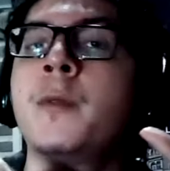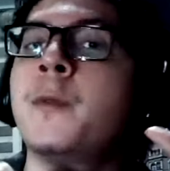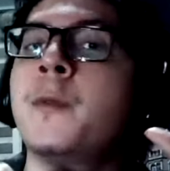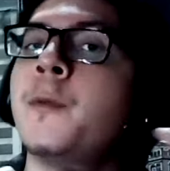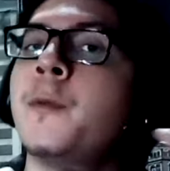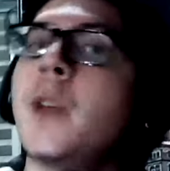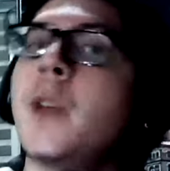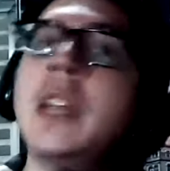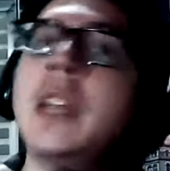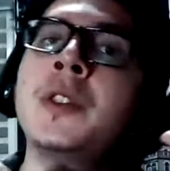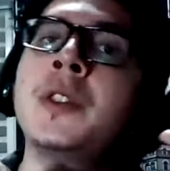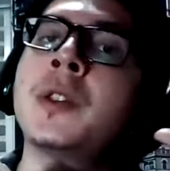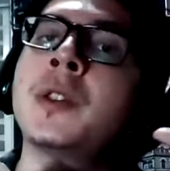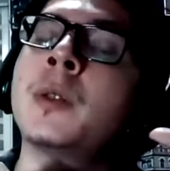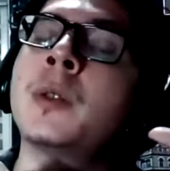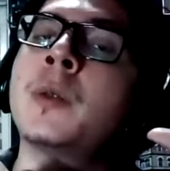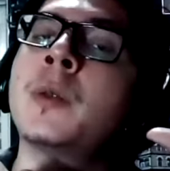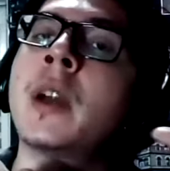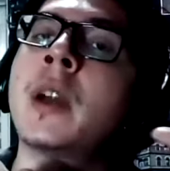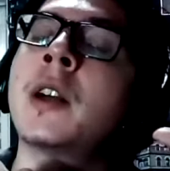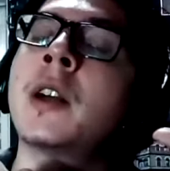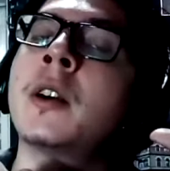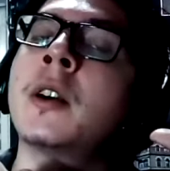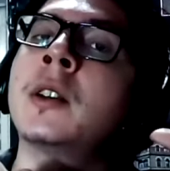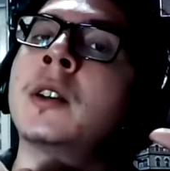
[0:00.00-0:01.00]
facial
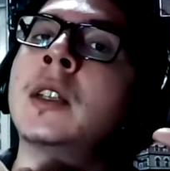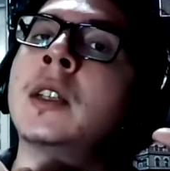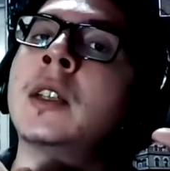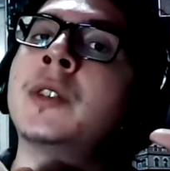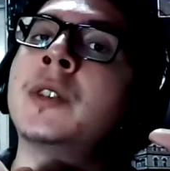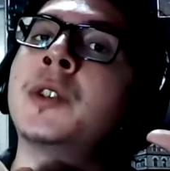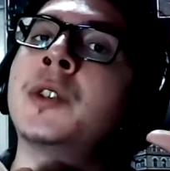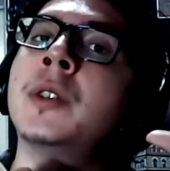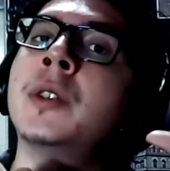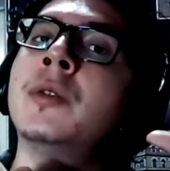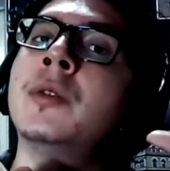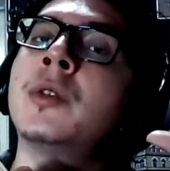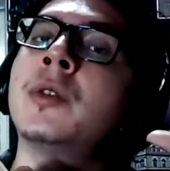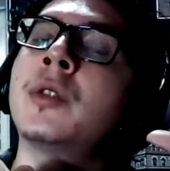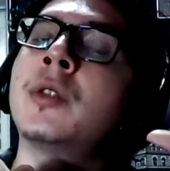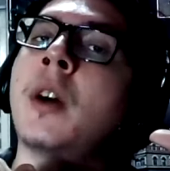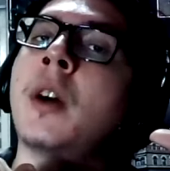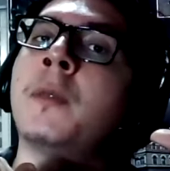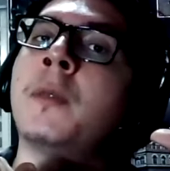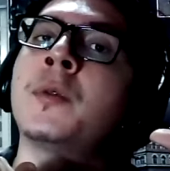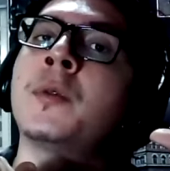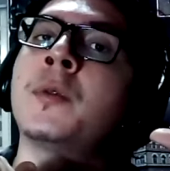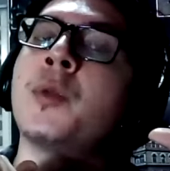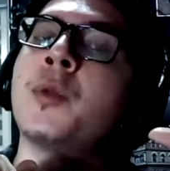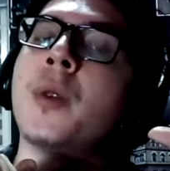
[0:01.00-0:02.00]
recognition
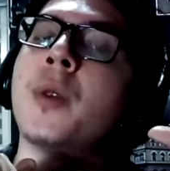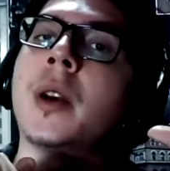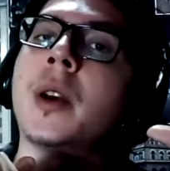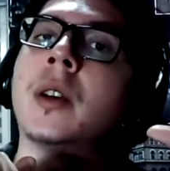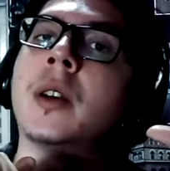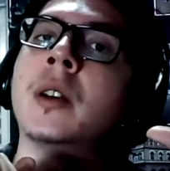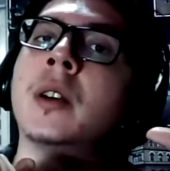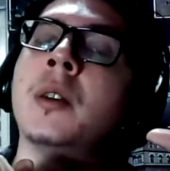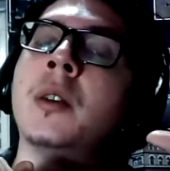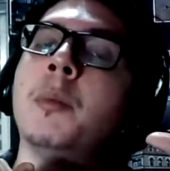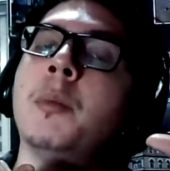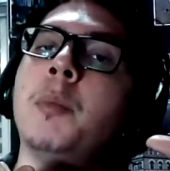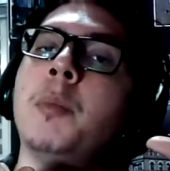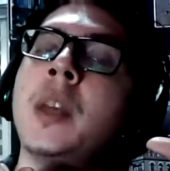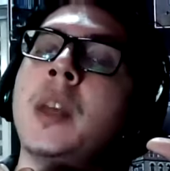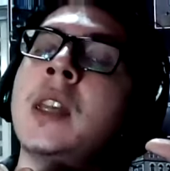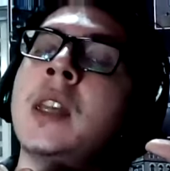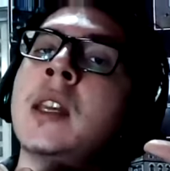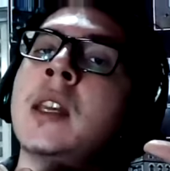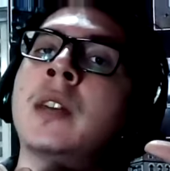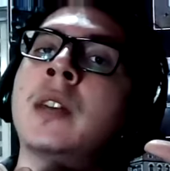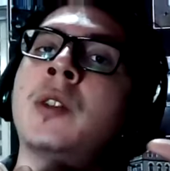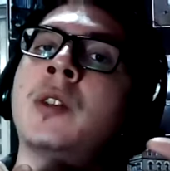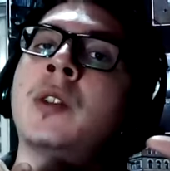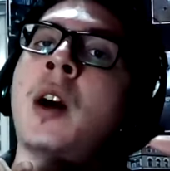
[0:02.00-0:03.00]
software
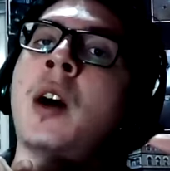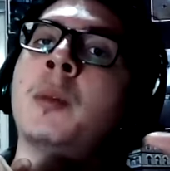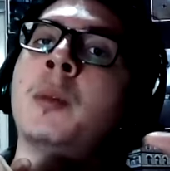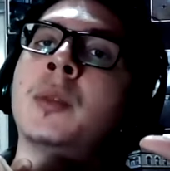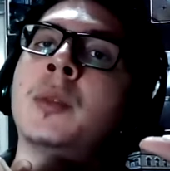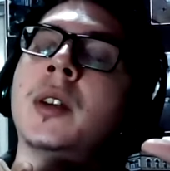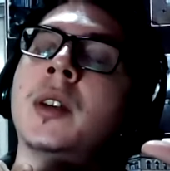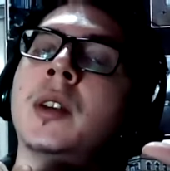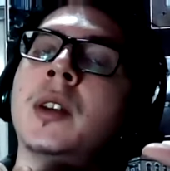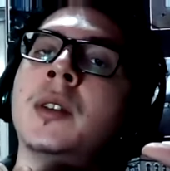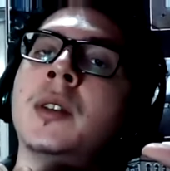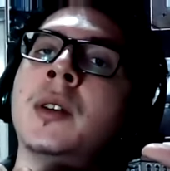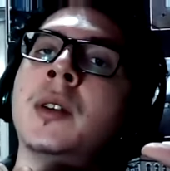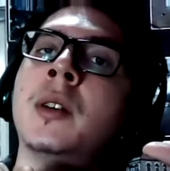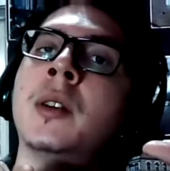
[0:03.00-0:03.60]
being adopted